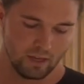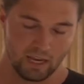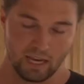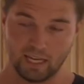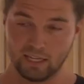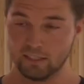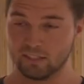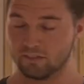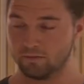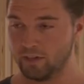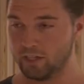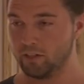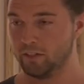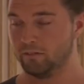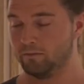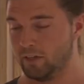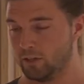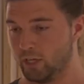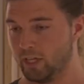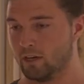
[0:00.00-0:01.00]
And it's very,
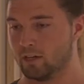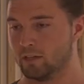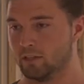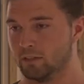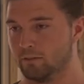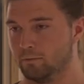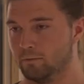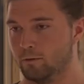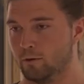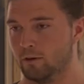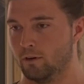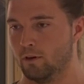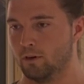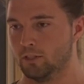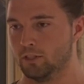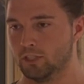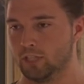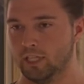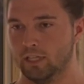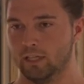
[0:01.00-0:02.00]
very hard for
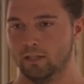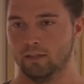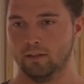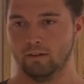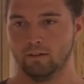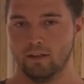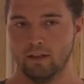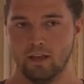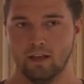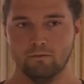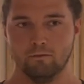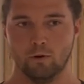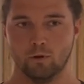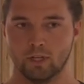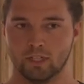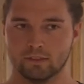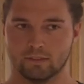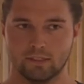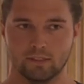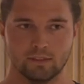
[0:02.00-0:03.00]
on-chain
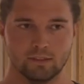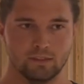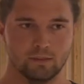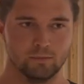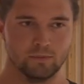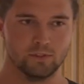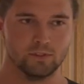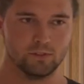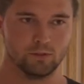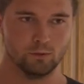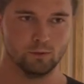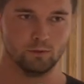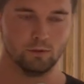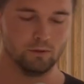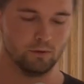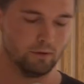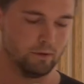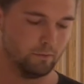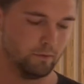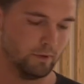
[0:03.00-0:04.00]
voting systems to
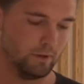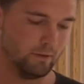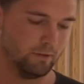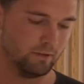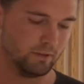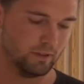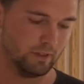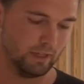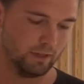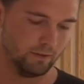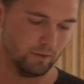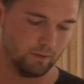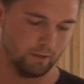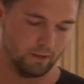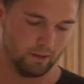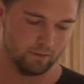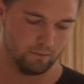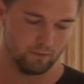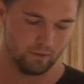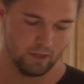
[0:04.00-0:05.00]

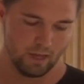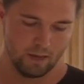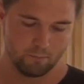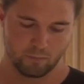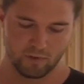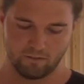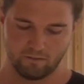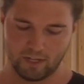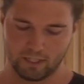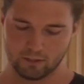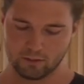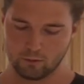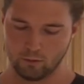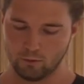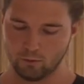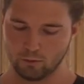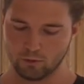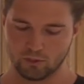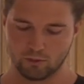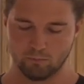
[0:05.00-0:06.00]
prevent
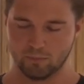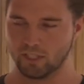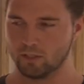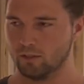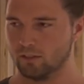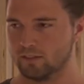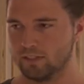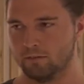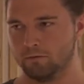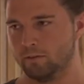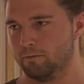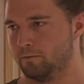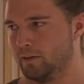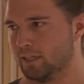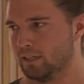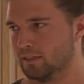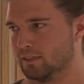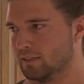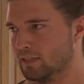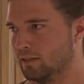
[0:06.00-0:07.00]
collusion because everything
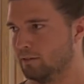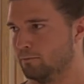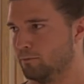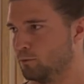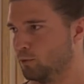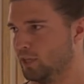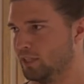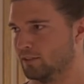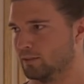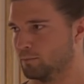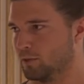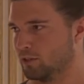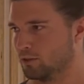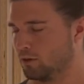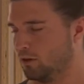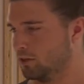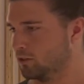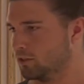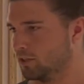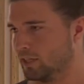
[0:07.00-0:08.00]
is done through a smart
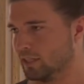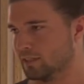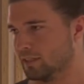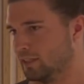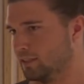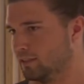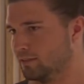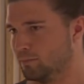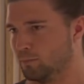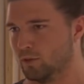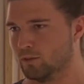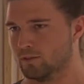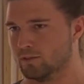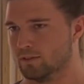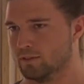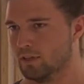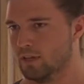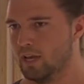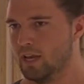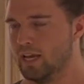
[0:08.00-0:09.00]
contract, and
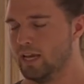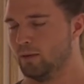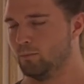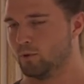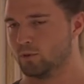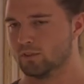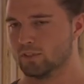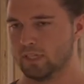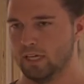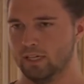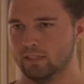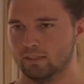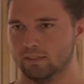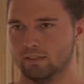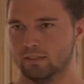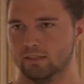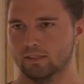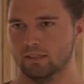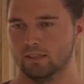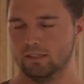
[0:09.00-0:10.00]
in most cases